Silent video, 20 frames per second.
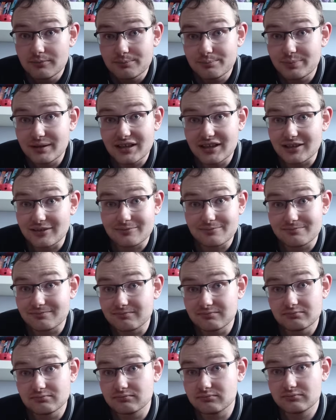But
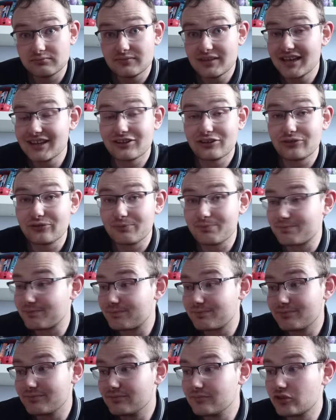
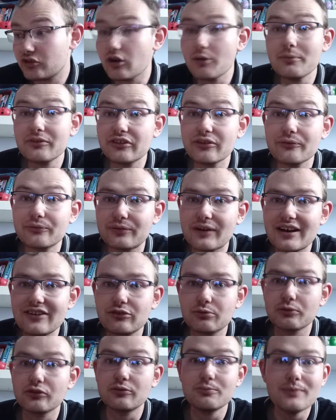Thomas and
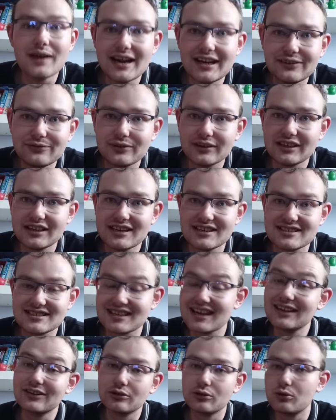Friends was made for
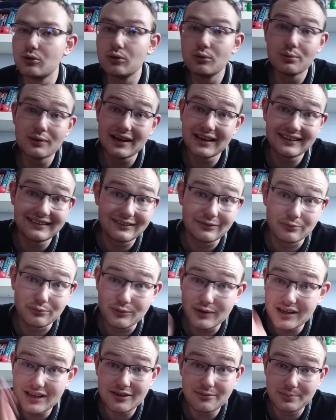kids and always
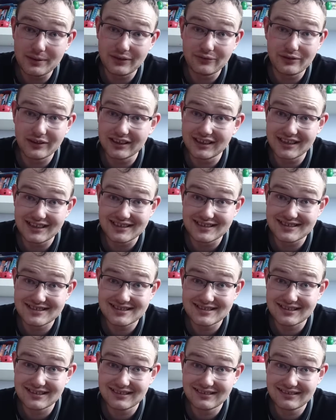will be for
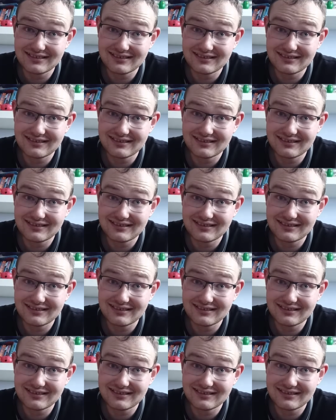kids.